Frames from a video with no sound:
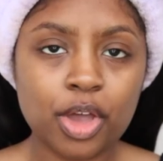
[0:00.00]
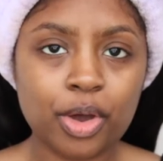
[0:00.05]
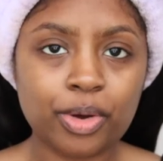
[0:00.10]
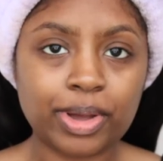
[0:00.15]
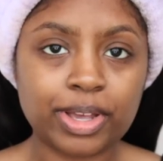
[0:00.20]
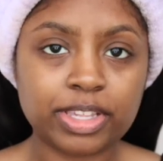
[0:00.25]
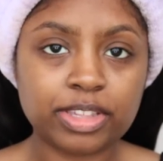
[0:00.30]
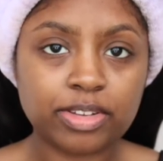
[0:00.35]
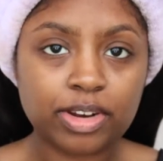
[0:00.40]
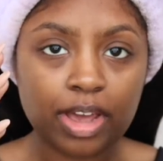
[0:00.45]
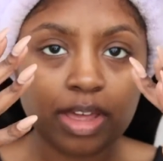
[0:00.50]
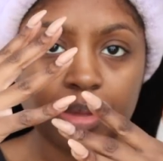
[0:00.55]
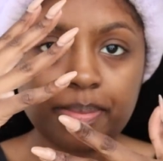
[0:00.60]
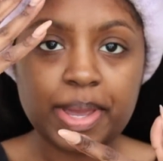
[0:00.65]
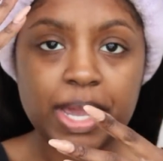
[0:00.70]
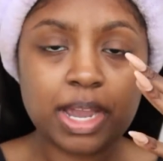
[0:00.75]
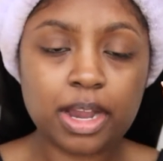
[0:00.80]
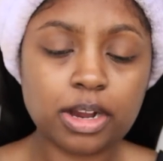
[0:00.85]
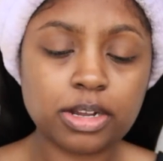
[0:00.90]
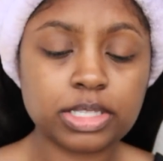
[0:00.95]
Okay, so now that
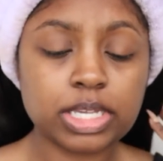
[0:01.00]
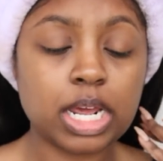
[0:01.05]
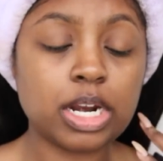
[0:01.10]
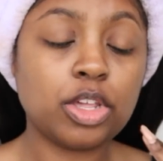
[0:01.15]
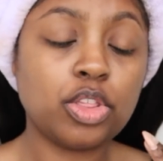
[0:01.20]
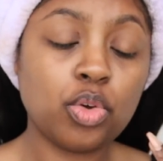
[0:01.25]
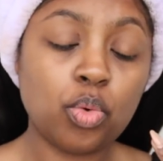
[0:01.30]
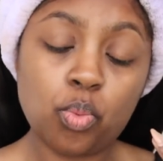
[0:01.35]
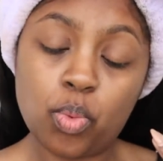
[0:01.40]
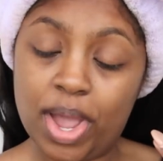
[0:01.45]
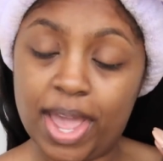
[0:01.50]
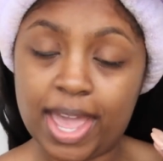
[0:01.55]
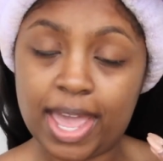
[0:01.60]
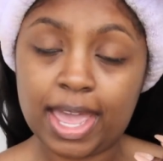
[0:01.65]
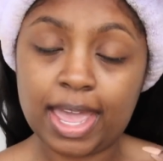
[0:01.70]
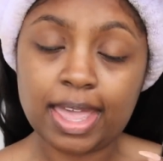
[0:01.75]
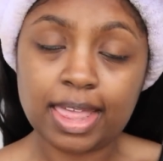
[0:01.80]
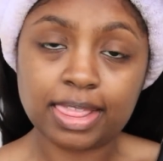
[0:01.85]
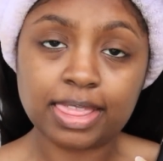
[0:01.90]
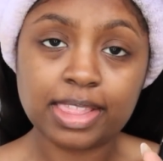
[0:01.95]
my hair is out of the
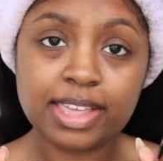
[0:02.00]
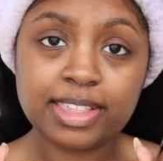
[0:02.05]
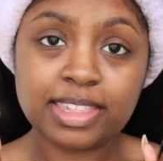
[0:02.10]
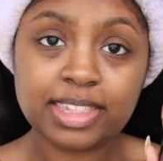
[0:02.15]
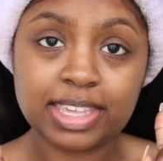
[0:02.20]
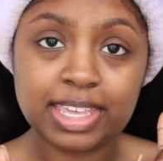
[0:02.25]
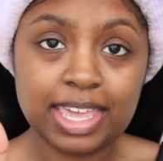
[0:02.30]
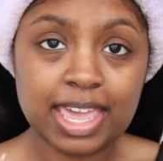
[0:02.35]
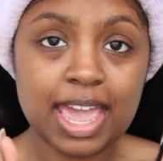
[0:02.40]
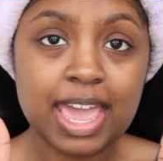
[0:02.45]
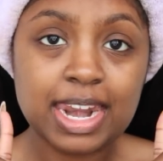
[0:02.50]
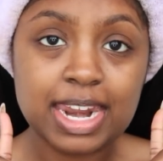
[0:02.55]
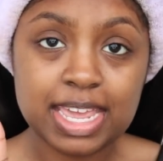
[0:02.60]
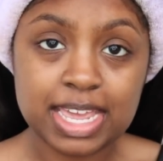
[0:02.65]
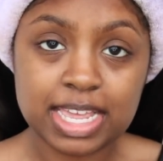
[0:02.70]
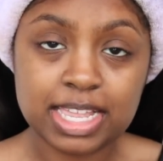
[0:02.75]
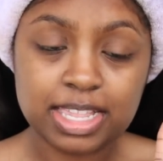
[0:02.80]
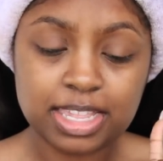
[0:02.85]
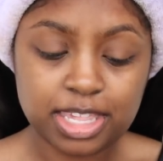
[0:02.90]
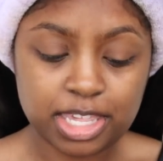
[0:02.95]
way, let's get
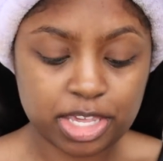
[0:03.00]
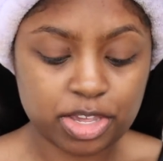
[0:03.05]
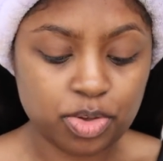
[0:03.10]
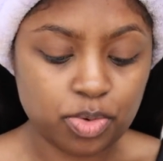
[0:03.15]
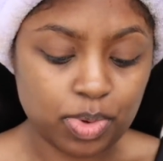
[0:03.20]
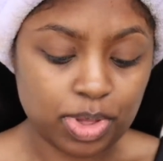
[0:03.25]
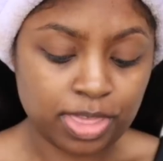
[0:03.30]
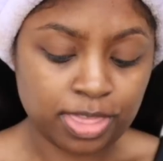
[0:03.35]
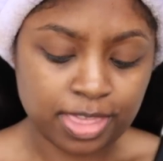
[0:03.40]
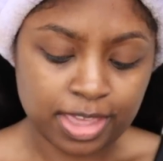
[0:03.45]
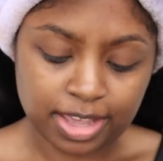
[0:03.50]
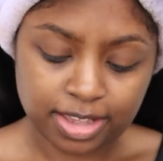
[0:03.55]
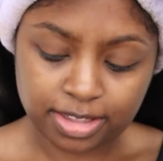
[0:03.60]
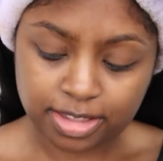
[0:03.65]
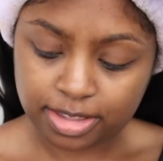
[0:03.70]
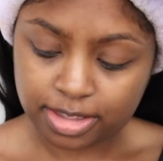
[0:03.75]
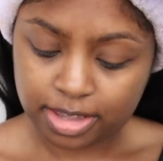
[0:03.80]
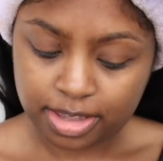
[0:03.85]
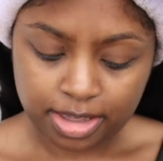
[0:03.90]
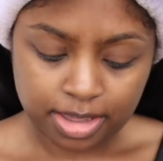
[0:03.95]
into
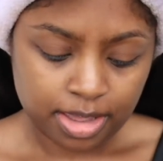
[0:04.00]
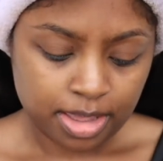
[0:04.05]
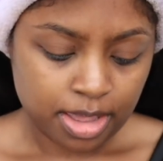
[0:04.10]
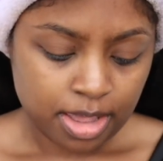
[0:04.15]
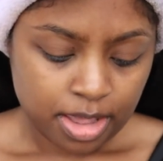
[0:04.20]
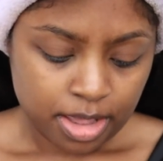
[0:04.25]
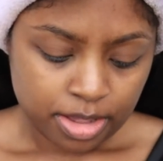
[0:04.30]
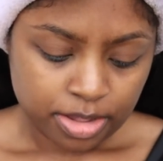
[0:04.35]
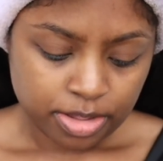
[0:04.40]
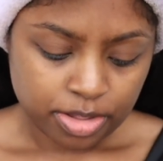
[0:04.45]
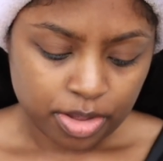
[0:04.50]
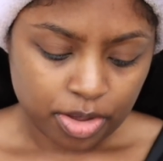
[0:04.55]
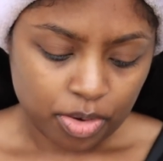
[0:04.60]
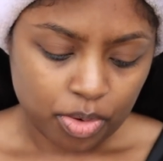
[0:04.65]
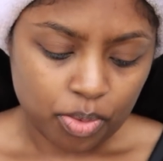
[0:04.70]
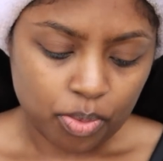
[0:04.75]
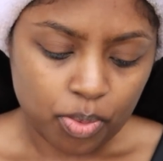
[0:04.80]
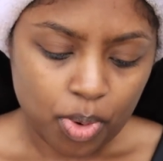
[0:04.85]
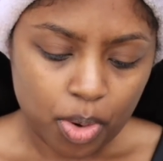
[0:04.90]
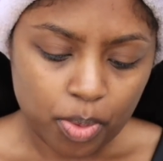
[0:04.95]
this.
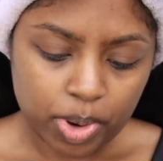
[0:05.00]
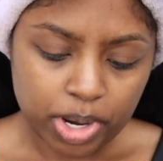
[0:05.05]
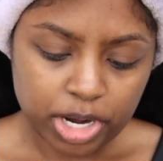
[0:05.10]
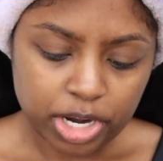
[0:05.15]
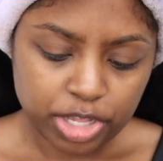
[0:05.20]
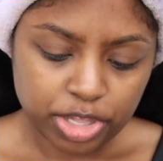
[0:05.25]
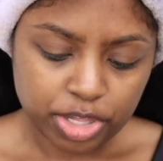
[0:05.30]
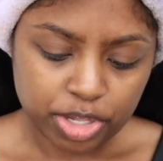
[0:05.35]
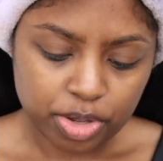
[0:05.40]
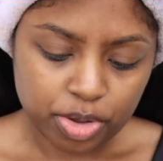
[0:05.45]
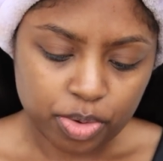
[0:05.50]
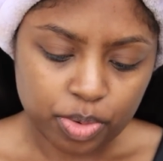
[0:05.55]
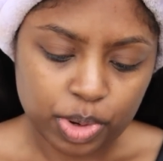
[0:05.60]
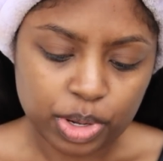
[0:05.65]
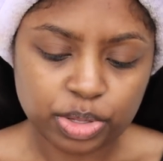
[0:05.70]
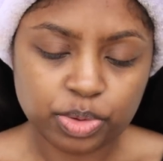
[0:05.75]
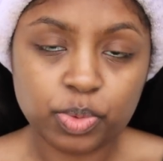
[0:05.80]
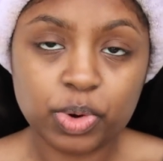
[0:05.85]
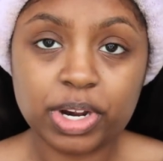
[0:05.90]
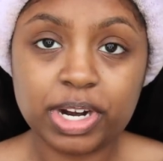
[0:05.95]
So what we're gonna do
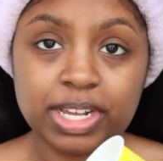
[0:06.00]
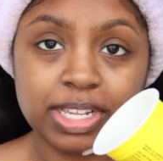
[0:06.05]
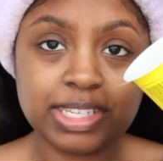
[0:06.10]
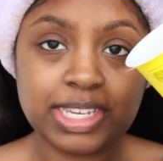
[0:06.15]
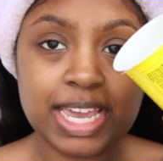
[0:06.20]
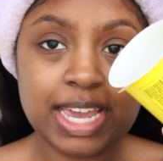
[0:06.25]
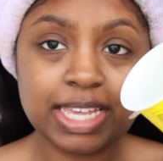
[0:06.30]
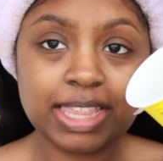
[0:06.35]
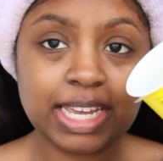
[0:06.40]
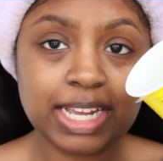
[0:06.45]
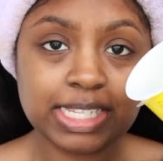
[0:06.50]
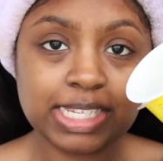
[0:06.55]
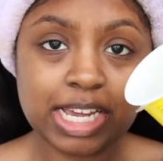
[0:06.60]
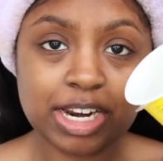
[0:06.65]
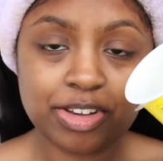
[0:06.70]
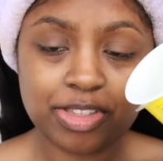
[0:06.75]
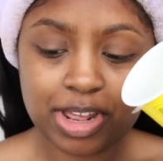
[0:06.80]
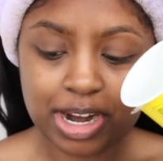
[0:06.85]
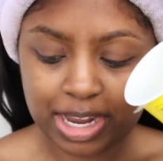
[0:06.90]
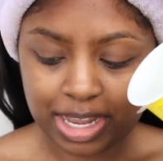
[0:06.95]
is we're gonna take the
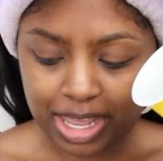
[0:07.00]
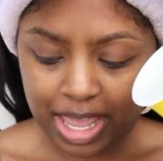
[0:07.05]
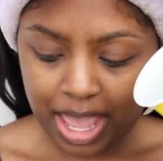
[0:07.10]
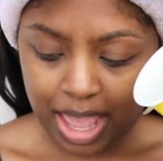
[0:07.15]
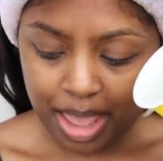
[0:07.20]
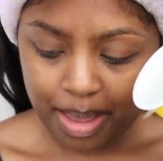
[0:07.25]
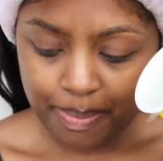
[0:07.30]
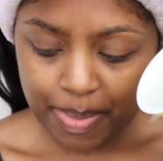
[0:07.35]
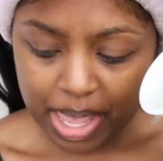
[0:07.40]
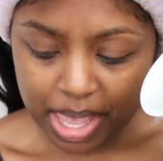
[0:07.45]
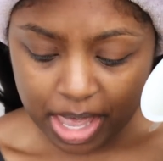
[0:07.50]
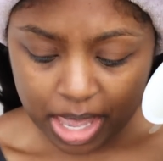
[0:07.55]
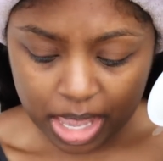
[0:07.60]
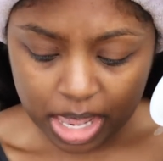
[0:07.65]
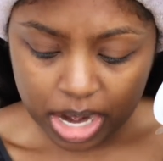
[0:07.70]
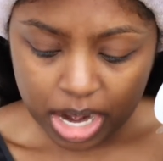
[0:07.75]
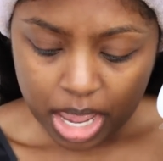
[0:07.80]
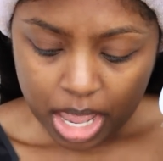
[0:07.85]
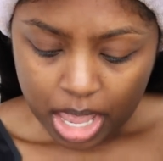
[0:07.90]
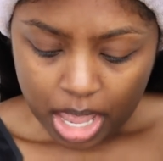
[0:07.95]
container that it came
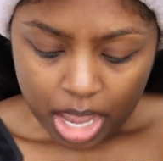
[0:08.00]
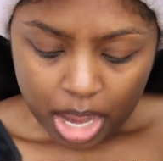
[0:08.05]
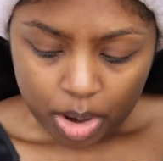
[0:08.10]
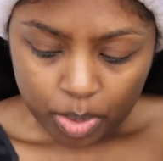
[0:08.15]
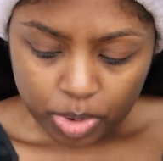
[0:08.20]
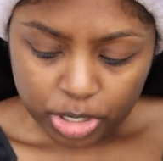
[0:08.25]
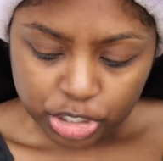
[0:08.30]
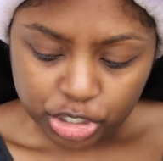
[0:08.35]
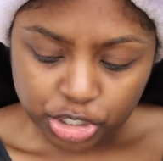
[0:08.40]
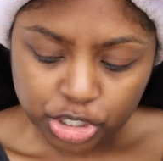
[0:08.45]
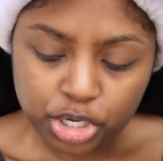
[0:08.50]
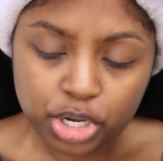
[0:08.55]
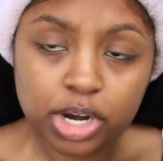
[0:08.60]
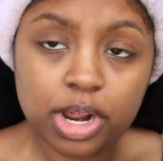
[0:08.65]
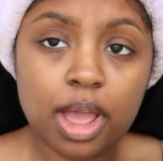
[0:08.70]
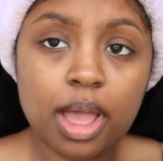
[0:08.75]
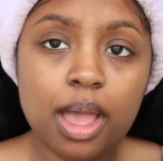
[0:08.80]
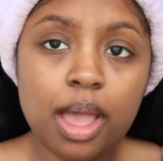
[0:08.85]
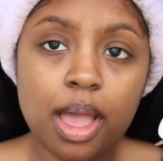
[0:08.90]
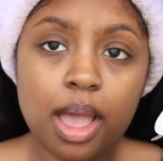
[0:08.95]
in and we're just
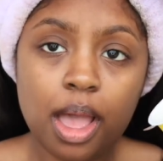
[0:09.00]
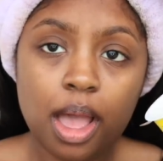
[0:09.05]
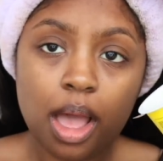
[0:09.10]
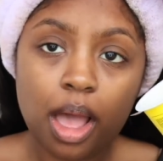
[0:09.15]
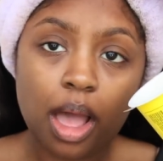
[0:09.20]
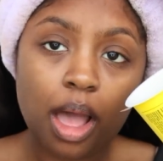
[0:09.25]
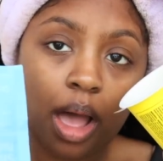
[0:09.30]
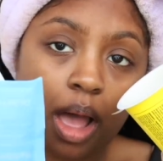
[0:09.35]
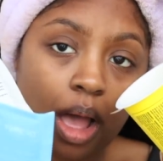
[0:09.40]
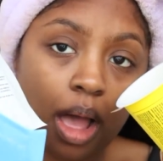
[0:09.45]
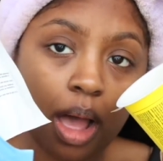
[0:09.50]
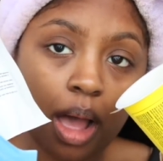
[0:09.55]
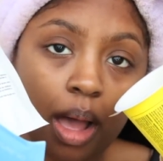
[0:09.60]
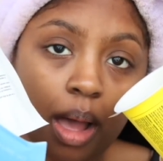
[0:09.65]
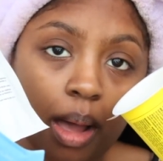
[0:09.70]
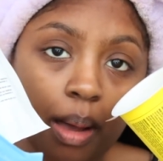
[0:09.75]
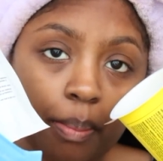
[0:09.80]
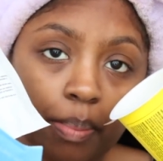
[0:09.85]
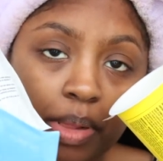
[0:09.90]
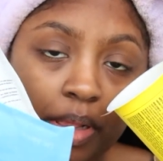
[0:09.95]
gonna
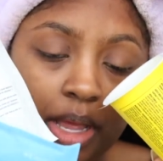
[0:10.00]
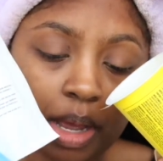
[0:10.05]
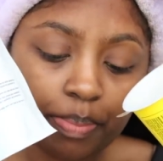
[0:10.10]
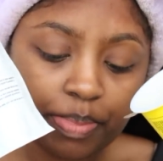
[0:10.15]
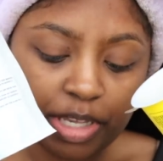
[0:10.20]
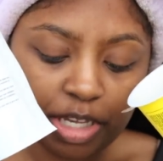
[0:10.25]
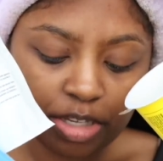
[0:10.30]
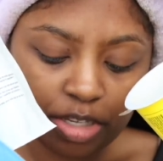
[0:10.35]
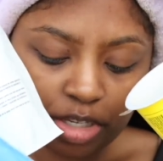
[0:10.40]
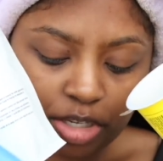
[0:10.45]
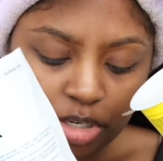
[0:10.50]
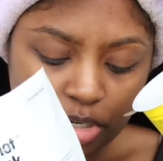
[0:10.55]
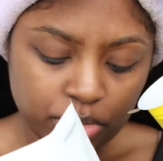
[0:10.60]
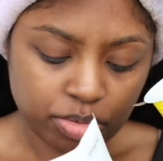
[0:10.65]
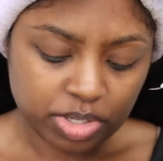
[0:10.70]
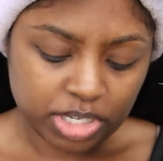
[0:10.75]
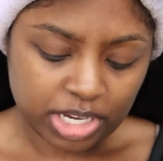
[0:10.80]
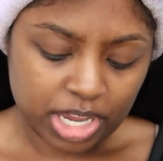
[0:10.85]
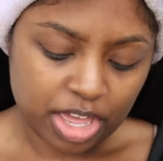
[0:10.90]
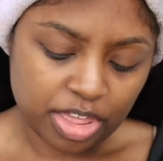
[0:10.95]
plop these
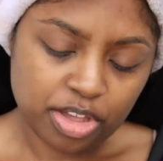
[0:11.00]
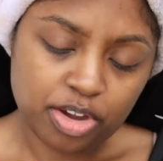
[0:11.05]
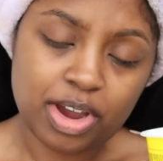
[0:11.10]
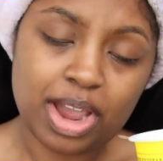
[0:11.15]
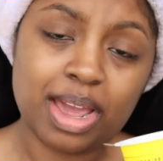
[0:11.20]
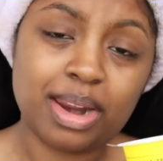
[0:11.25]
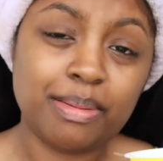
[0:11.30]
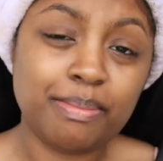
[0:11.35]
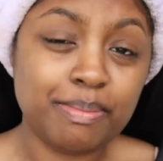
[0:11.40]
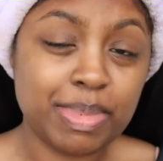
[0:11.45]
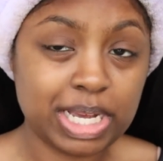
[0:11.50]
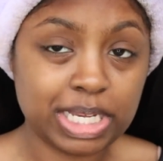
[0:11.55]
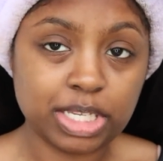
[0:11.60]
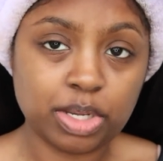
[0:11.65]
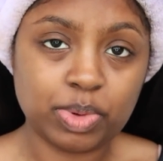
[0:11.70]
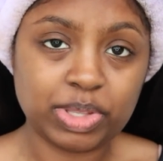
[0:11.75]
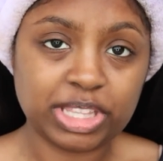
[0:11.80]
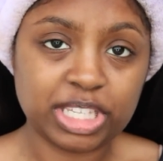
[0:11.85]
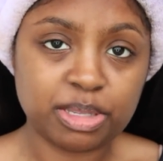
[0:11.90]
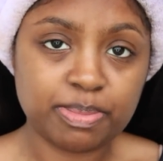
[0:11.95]
two together and mix
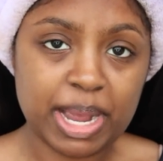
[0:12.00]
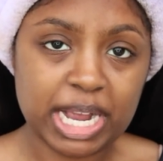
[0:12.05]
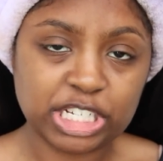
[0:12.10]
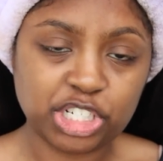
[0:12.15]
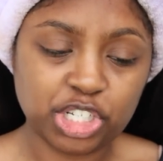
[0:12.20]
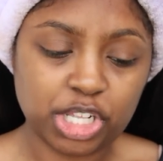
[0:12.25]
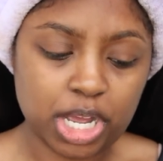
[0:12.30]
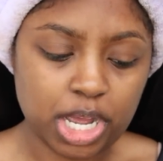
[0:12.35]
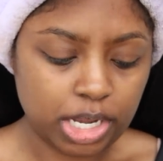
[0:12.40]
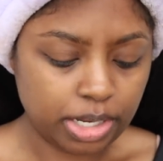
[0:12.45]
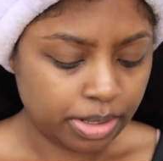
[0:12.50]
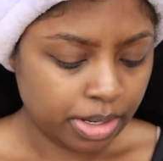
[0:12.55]
it with the spatula.